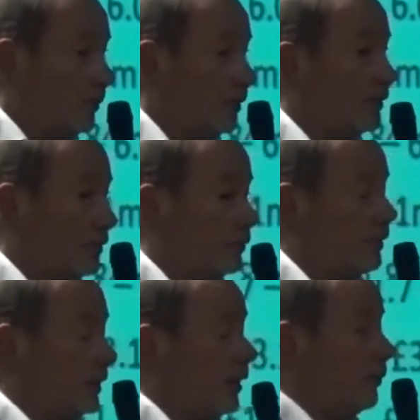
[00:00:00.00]
Oh, there's,
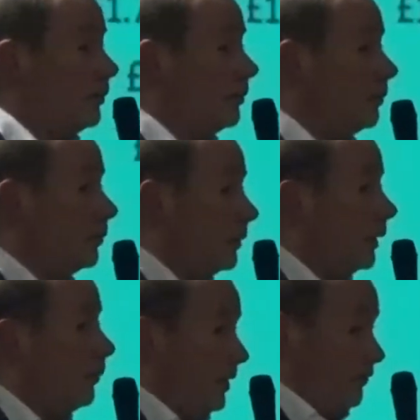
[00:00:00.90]
there's some, okay. Yeah,
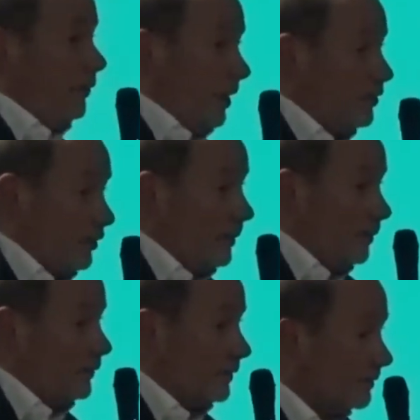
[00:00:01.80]
Thank you. makes the
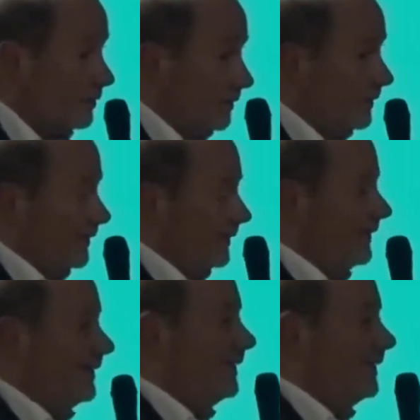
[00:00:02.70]
appearances. Thank you very much.